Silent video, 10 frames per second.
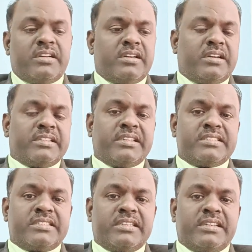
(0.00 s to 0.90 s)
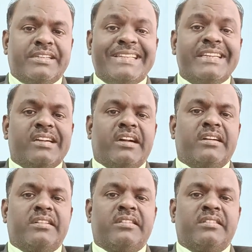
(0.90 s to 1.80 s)
others tika
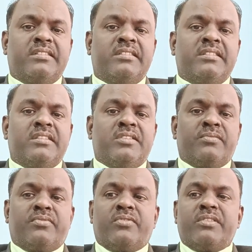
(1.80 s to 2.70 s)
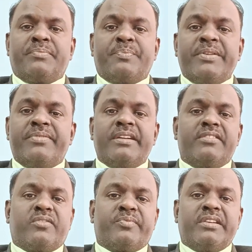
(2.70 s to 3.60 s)
for prevent
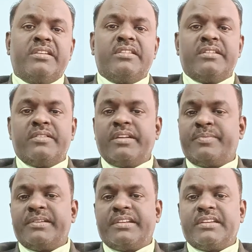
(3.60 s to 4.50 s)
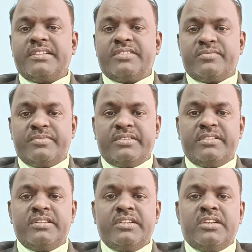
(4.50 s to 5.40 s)
of the hepatitis B.
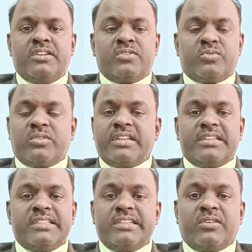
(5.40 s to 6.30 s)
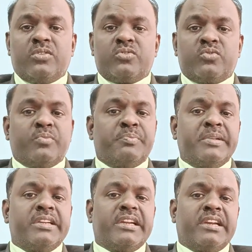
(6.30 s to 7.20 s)
So that is also
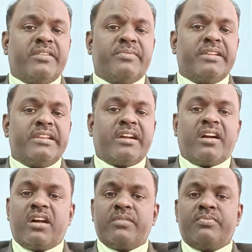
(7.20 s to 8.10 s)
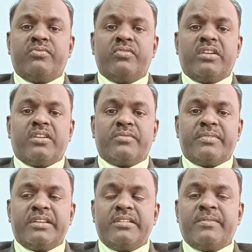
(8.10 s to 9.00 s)
big and very harmful and
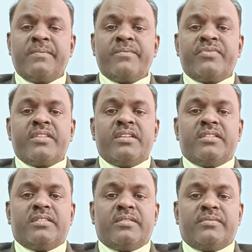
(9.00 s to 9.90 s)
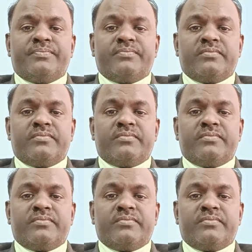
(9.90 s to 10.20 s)
very um,